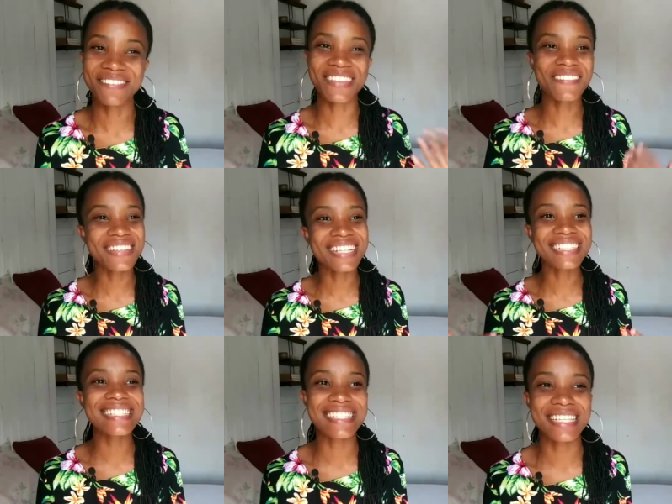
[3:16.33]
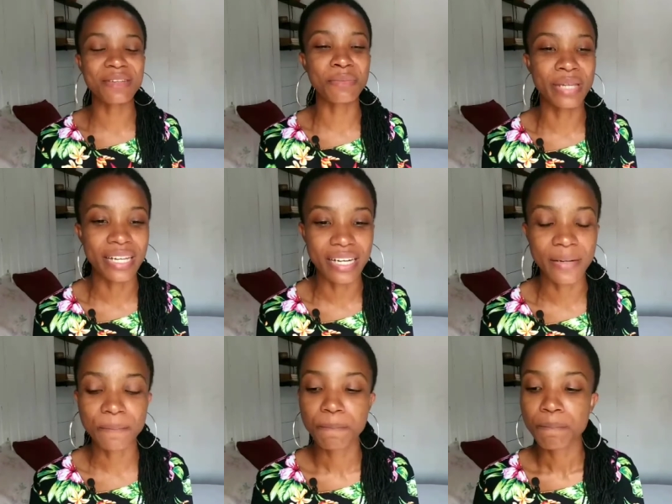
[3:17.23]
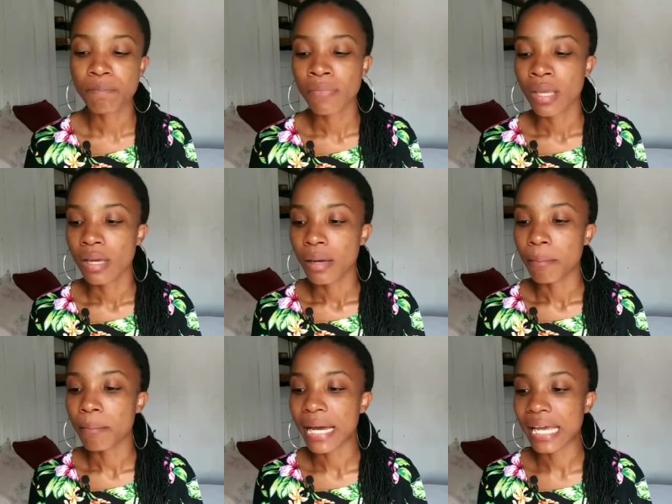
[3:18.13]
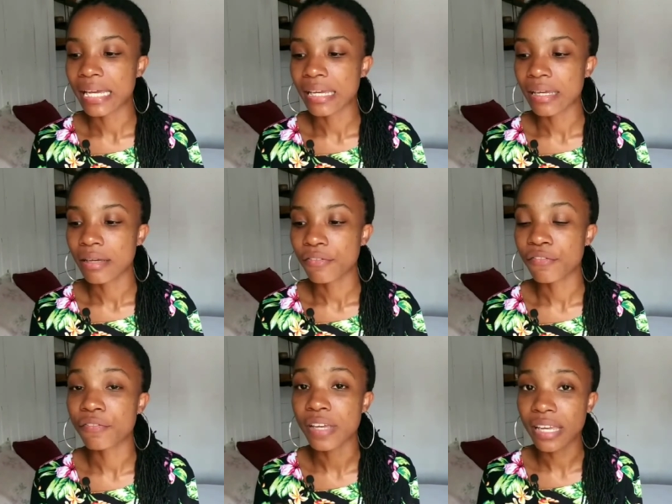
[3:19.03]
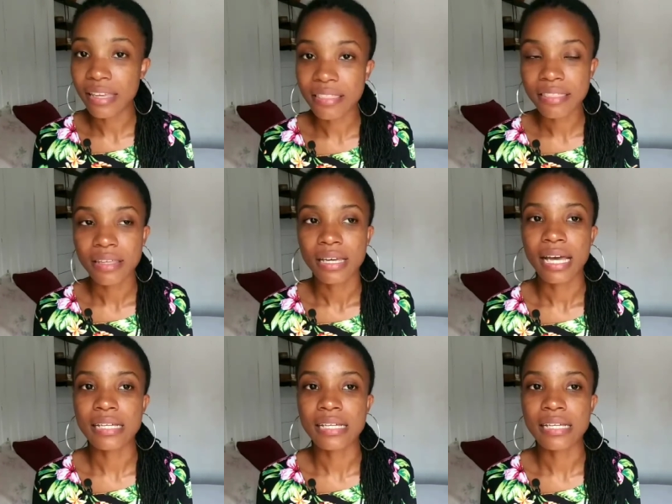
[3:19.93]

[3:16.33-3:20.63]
I've definitely seen where my faith